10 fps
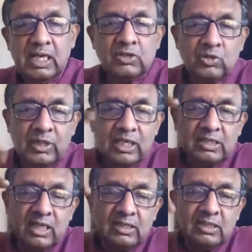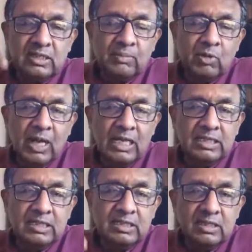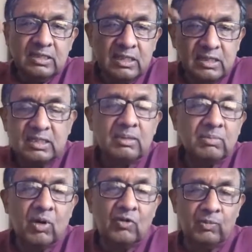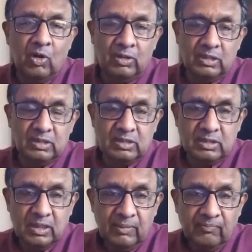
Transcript: So there is a morality is a system of morals.